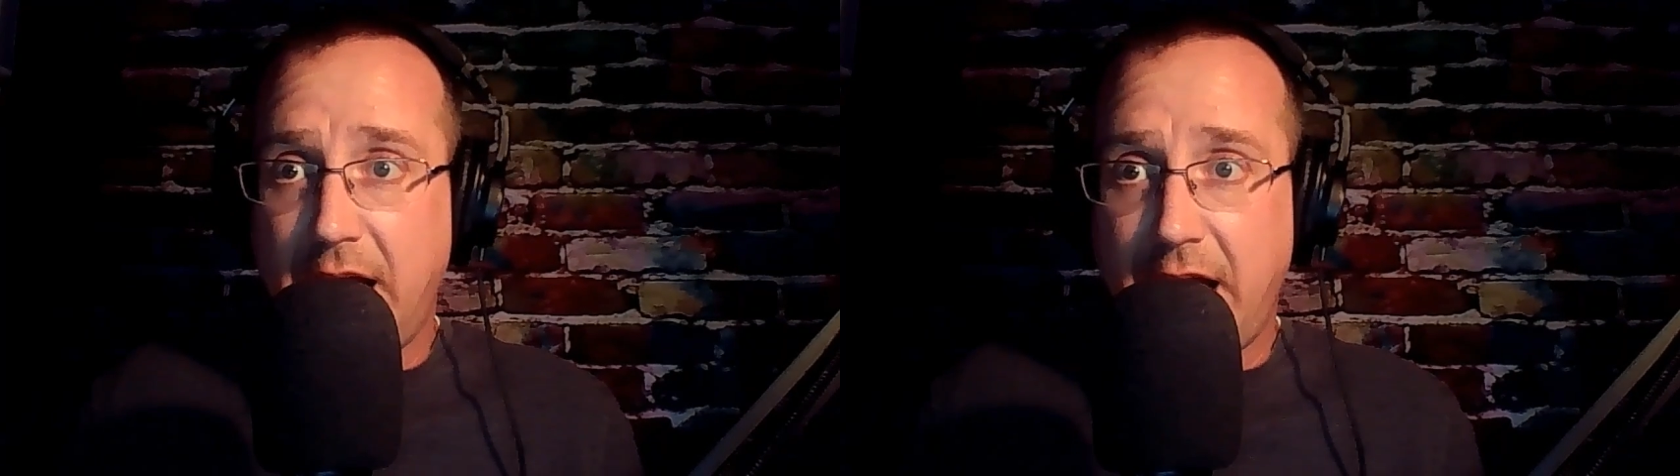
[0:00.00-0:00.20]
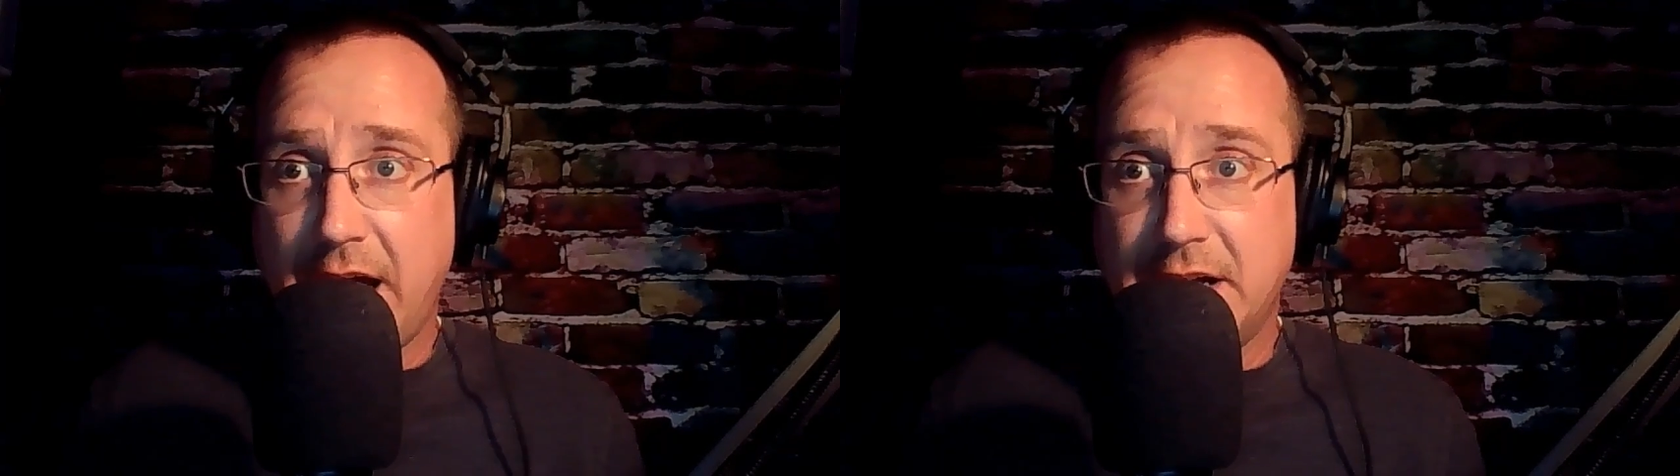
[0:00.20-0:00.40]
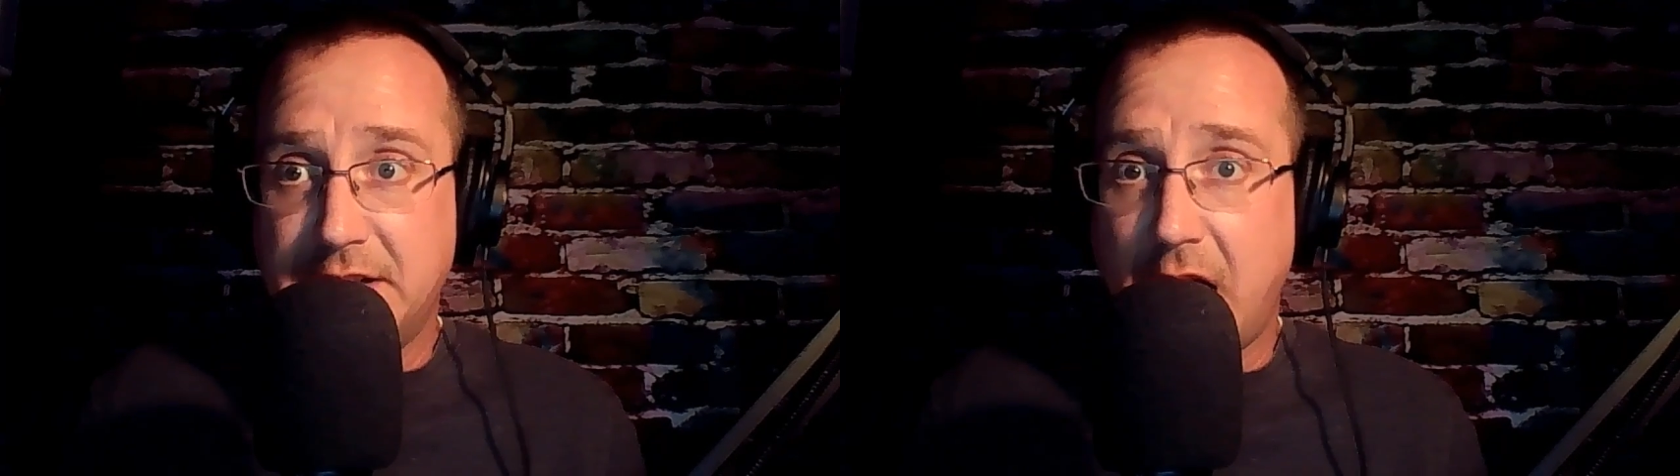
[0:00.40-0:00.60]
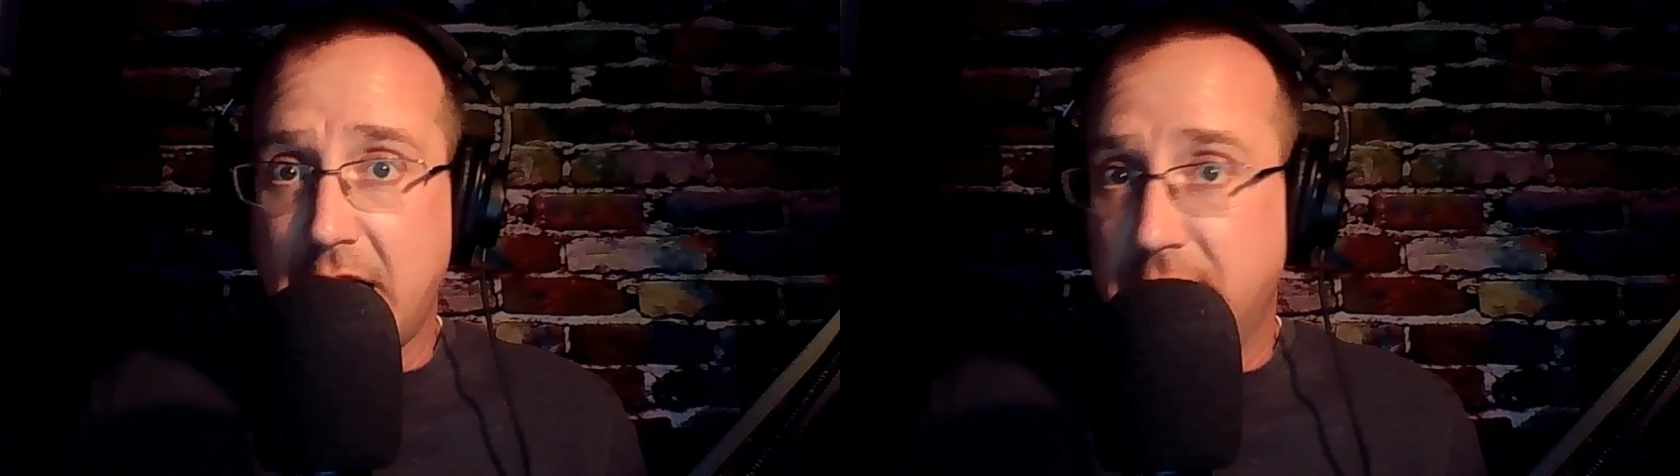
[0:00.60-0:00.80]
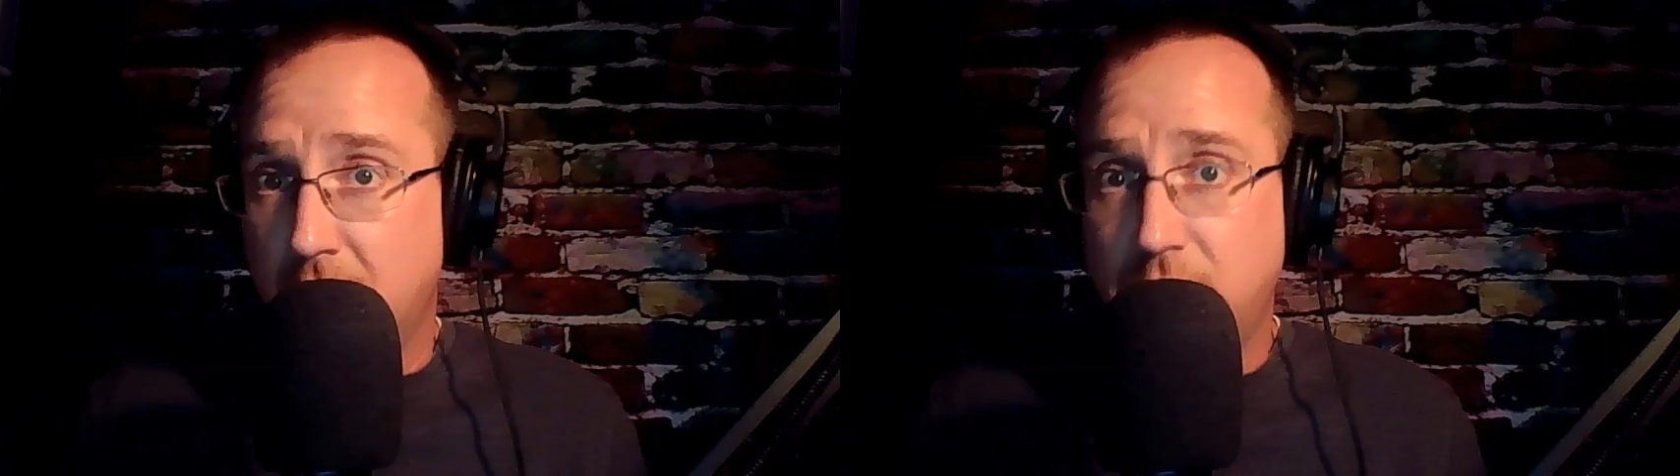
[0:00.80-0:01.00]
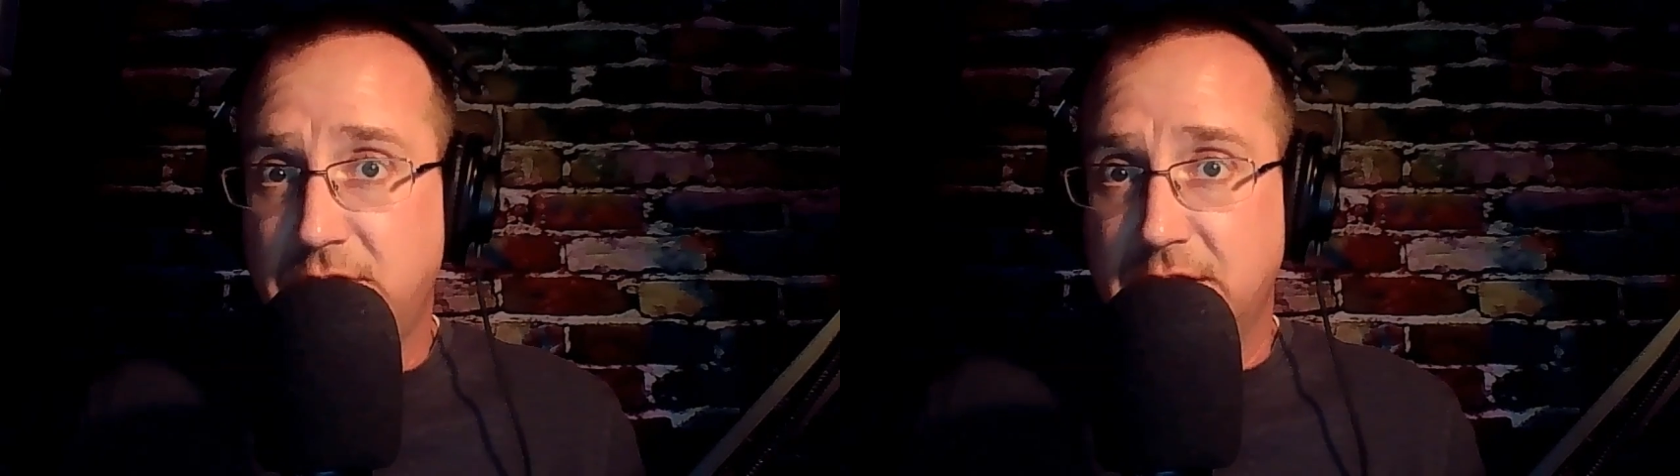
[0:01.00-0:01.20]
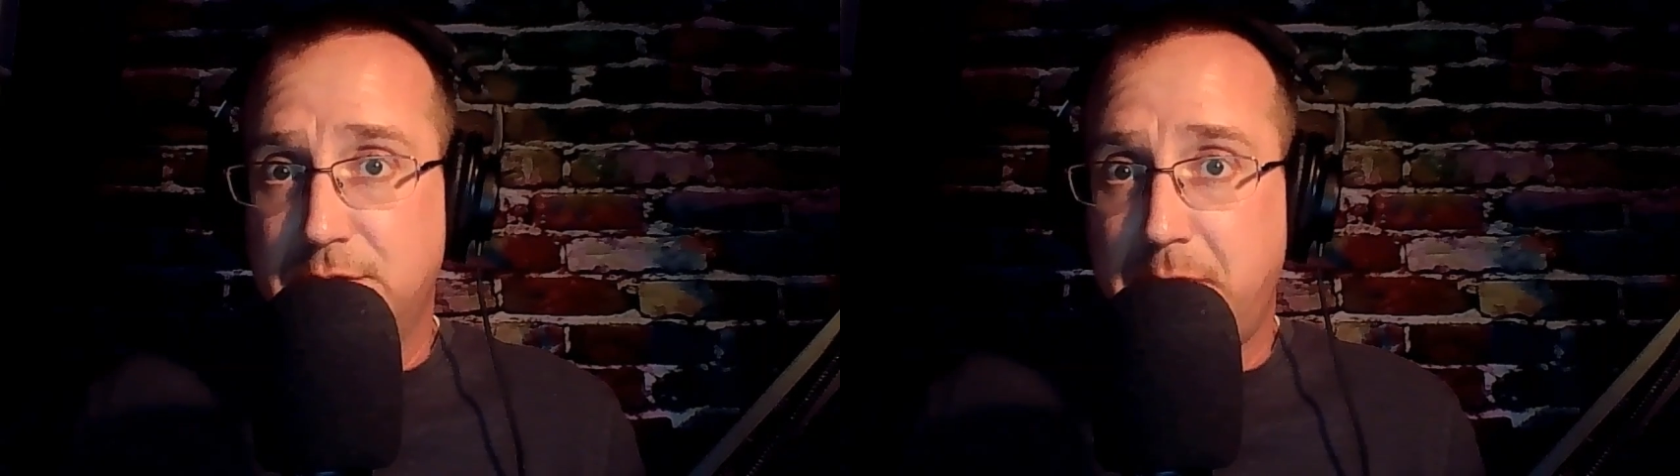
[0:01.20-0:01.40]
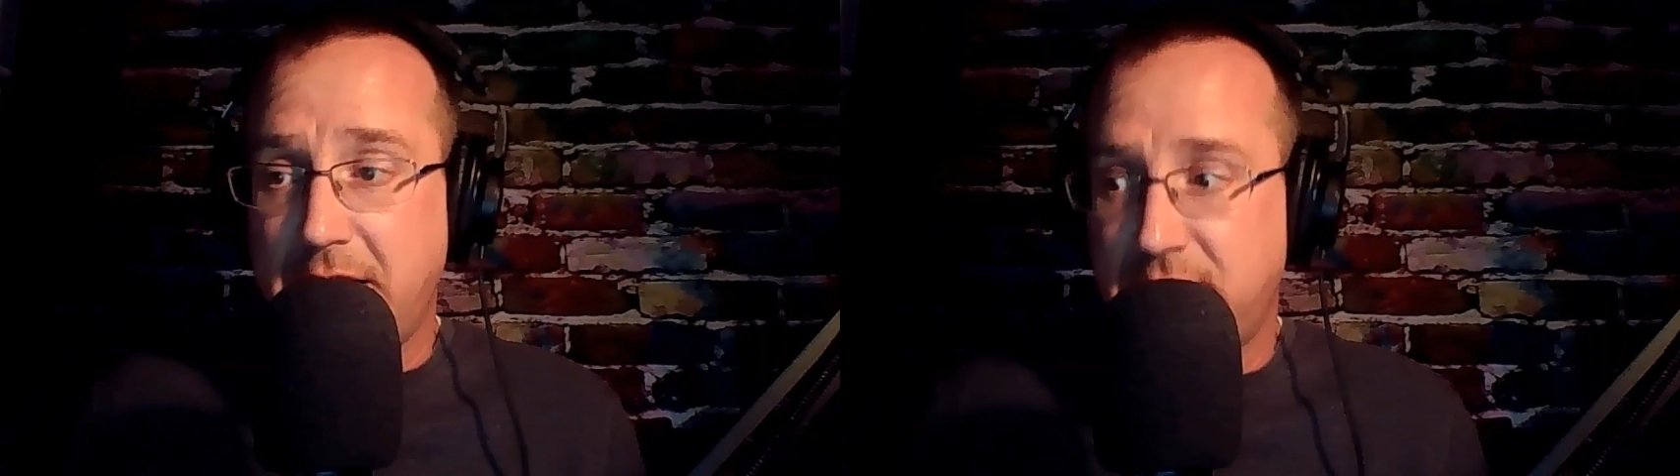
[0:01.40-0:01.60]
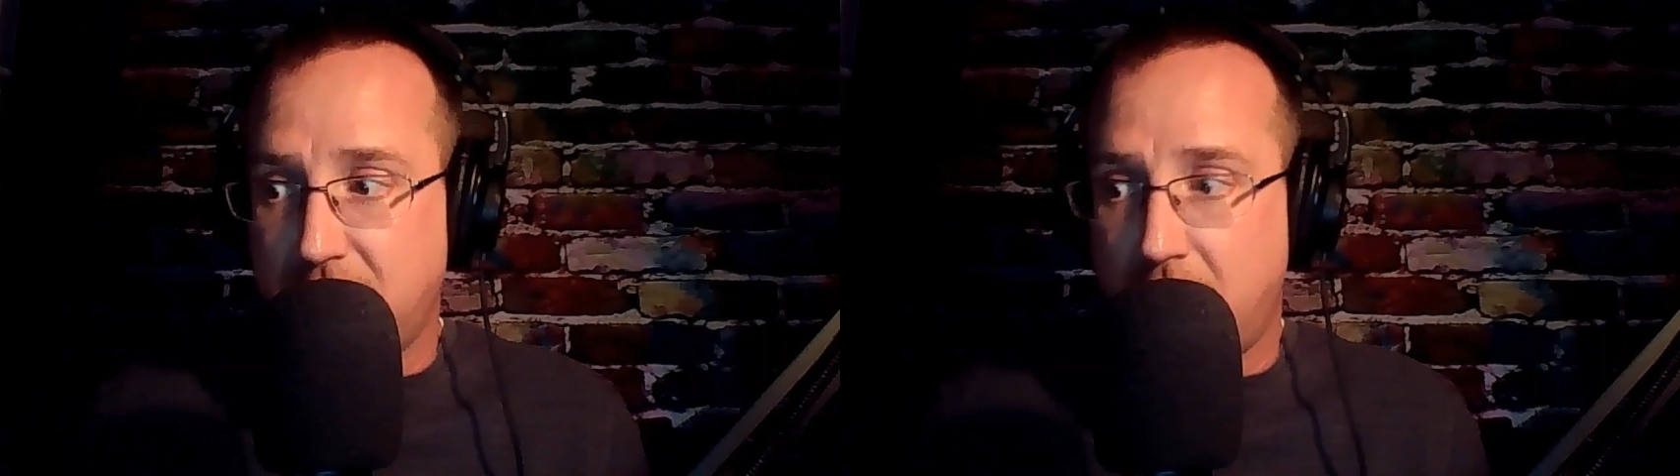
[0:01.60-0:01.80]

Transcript: and a diagnosis based